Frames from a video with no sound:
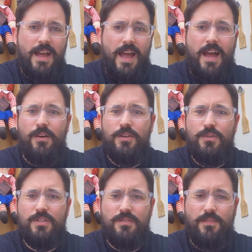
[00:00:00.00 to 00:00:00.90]
how
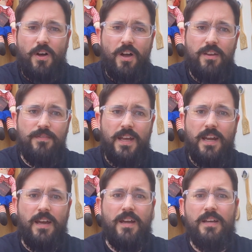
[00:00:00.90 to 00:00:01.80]
you survive
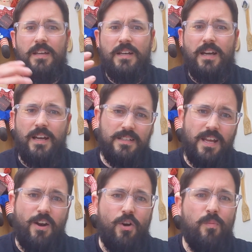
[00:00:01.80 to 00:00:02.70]
in a
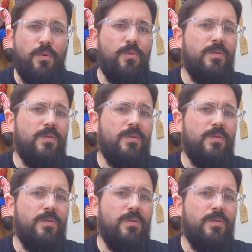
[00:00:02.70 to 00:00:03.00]
terrible,